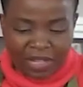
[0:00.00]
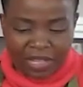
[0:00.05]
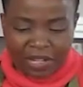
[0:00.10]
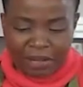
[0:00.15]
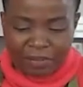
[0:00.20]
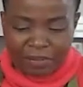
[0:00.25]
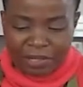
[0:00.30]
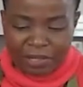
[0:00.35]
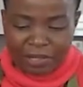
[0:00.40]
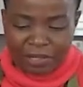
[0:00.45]

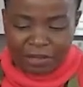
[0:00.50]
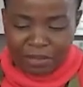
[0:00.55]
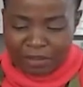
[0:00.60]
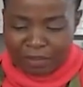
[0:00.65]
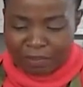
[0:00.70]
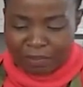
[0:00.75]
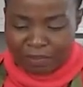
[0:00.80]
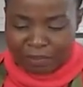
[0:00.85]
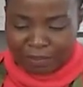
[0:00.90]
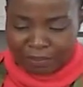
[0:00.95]
I'm just
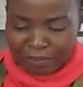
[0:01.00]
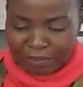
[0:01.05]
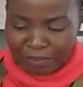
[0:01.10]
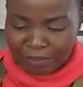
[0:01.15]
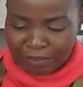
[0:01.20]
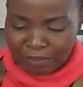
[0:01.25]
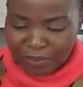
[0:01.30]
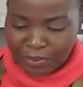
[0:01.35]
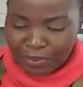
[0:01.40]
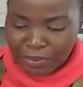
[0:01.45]
going to
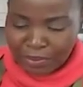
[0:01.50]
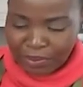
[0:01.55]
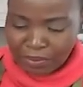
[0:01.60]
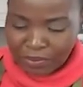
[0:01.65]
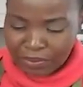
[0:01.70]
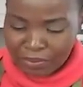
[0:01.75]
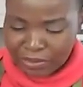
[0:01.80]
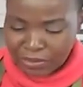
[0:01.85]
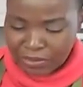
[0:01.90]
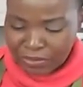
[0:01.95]
put it
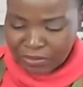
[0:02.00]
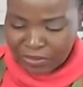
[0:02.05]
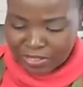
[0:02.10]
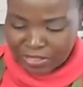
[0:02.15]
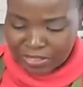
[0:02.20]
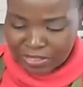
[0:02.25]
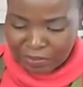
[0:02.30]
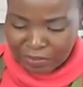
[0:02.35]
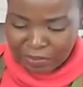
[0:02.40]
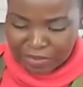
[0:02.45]
on the
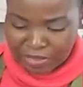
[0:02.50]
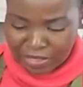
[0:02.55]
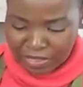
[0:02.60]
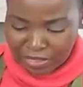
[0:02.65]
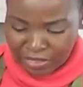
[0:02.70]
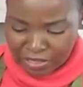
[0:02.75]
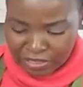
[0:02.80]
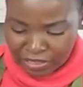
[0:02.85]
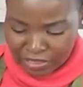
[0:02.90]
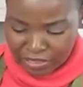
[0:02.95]
tray so it's
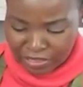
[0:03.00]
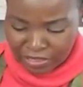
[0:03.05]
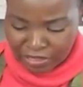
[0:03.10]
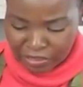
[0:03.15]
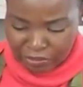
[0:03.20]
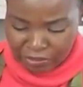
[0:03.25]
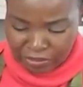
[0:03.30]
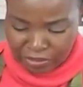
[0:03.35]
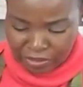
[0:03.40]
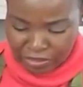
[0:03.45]
nicely
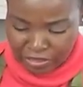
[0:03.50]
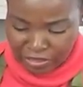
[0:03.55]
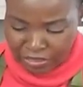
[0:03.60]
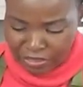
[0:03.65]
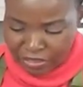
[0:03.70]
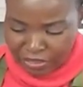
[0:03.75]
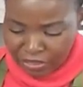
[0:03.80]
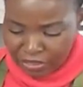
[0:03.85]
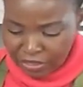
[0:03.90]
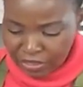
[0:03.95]
coated.
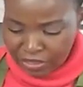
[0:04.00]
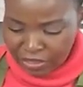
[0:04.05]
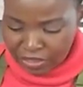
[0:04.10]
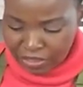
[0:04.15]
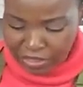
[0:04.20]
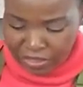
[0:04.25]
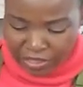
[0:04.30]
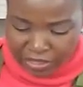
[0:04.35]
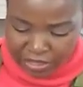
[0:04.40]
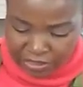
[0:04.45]

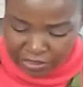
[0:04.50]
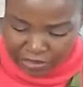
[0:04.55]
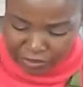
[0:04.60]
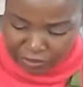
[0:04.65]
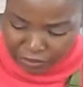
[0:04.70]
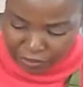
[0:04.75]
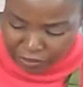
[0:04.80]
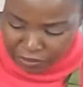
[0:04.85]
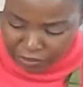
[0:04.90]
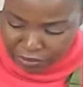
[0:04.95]

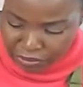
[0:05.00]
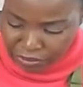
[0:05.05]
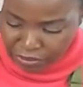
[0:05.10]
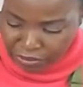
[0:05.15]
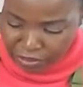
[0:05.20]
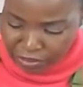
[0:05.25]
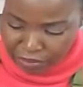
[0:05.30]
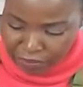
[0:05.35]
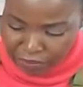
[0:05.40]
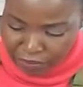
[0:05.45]

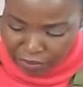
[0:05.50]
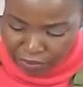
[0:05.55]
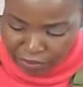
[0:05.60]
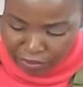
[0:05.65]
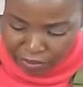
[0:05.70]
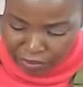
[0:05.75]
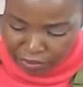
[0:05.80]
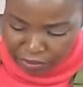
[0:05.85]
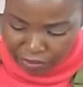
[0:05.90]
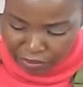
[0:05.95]

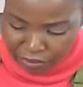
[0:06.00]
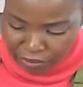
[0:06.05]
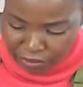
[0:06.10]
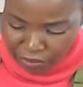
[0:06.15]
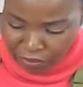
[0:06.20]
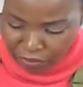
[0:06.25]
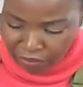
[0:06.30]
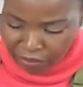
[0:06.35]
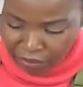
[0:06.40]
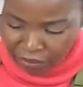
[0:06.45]
It's got
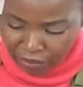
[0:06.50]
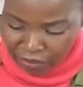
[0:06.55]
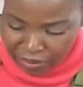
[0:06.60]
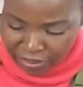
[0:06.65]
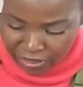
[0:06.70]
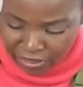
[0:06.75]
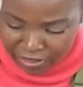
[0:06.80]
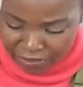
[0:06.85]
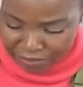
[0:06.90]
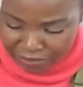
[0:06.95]
the oil on
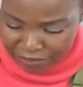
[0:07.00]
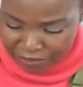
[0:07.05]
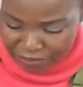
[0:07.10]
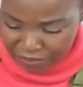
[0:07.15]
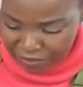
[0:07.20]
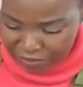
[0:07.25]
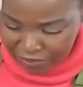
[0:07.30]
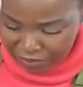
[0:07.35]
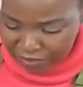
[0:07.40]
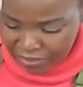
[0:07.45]
it,
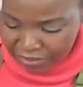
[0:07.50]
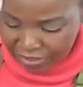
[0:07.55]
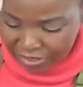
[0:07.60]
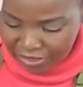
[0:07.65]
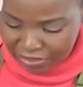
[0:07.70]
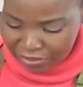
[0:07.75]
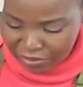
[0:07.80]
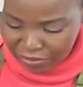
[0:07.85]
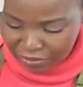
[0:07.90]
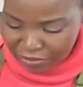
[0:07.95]

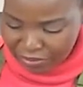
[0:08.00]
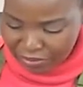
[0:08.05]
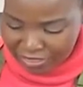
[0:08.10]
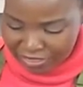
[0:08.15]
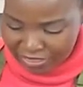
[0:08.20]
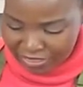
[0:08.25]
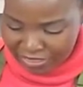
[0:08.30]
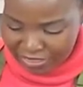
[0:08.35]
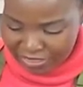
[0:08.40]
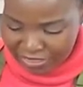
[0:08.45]
it's got the
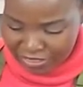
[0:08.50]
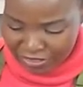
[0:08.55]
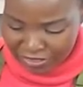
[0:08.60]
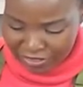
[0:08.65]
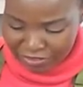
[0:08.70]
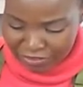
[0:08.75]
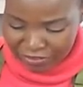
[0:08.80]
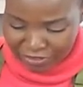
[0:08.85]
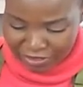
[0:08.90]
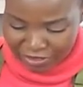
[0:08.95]

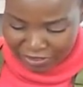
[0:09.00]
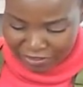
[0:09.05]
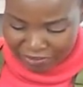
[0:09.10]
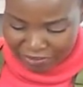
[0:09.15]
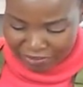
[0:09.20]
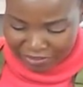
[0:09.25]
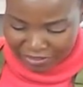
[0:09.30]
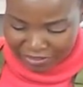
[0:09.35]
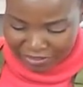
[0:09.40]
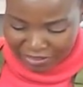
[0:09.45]
seasoning on it,
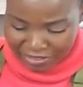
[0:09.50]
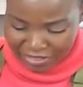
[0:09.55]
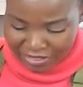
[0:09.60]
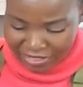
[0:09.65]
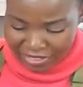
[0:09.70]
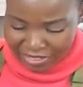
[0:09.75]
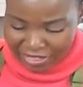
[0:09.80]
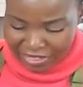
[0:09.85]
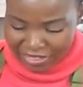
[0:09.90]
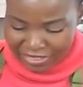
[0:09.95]

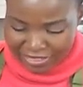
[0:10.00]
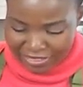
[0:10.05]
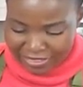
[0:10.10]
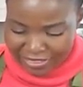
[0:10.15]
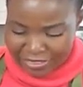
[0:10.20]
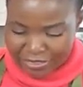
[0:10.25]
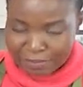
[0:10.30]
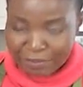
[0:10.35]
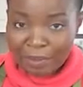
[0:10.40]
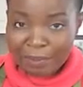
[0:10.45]
and this
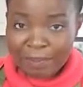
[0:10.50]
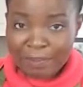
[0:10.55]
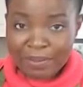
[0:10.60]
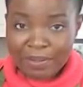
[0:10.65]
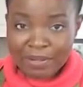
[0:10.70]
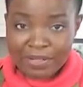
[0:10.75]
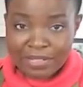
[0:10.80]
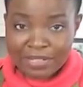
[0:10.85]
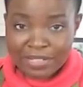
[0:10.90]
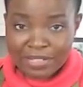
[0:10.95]
is my
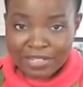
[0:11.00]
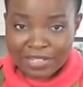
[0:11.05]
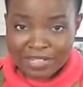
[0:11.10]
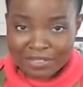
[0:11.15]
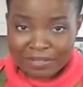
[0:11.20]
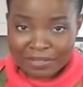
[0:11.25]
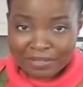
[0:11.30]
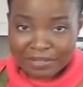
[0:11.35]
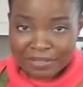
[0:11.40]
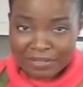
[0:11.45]

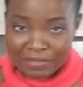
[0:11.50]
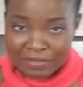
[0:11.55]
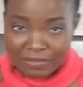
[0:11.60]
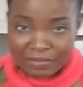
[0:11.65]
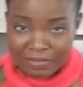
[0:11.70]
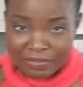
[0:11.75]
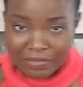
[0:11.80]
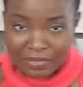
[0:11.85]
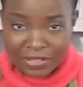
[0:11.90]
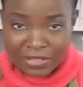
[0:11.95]
plantain.
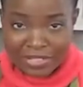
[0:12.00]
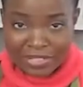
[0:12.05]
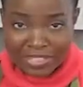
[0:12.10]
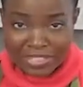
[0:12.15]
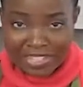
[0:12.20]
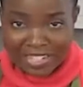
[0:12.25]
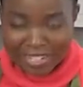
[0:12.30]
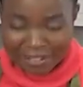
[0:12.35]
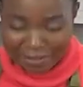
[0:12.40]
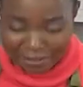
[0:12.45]
You can
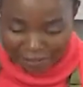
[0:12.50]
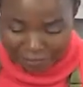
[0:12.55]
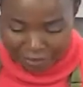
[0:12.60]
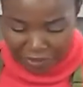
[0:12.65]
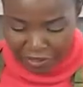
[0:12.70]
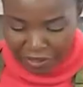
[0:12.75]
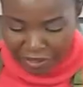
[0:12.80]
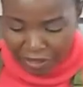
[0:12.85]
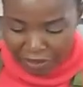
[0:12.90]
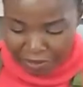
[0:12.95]
see it.
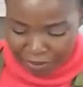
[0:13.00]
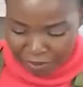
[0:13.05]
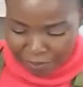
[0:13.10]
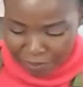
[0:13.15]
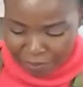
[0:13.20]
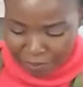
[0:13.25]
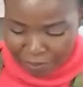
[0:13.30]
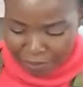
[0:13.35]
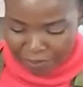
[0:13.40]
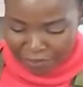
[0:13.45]
I'm going to
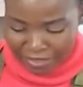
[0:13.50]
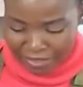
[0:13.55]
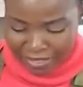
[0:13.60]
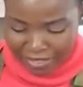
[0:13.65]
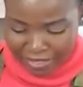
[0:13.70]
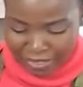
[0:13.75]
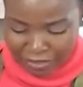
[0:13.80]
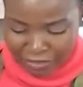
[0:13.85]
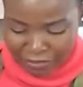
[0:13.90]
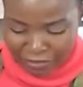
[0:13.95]
pop
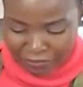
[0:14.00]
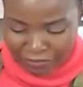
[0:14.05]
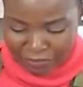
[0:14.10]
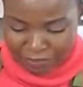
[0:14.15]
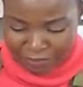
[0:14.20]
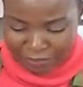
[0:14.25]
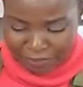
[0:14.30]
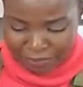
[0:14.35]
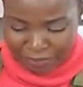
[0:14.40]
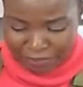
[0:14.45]
that in the
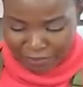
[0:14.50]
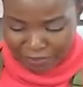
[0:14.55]
oven.